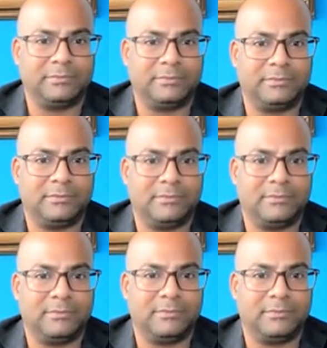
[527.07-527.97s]

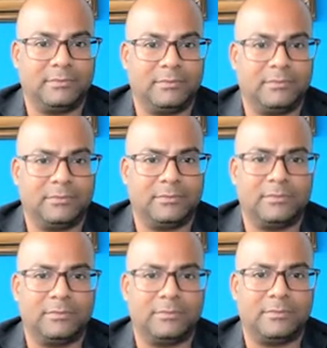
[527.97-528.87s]

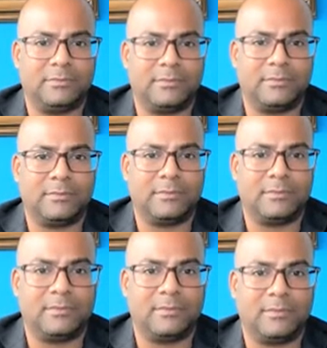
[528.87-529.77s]

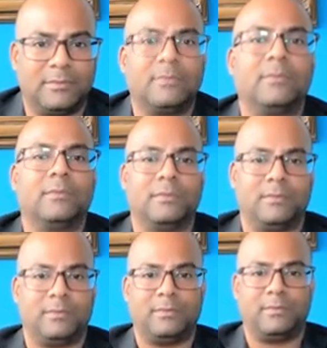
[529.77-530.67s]

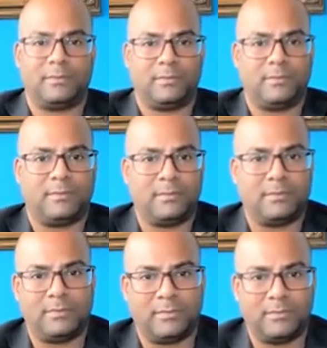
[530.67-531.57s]

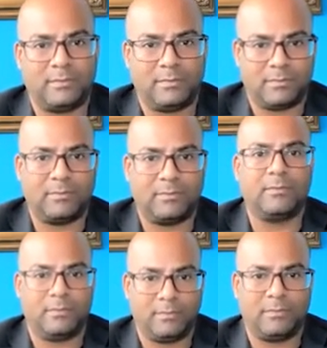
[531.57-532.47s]

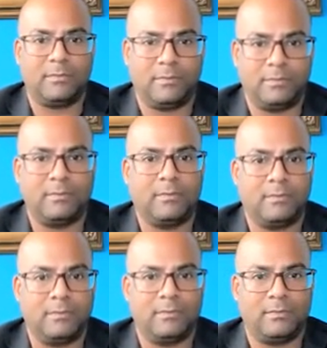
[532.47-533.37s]

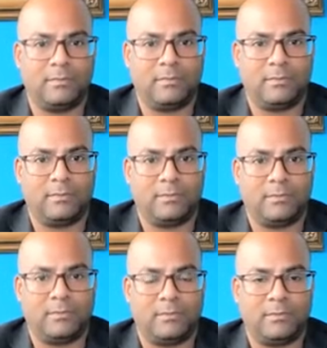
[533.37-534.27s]

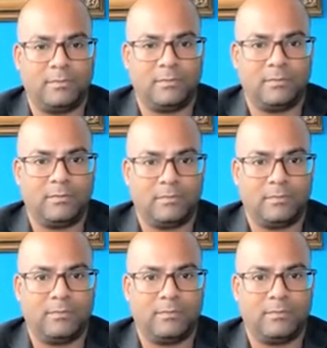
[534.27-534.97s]
(silent)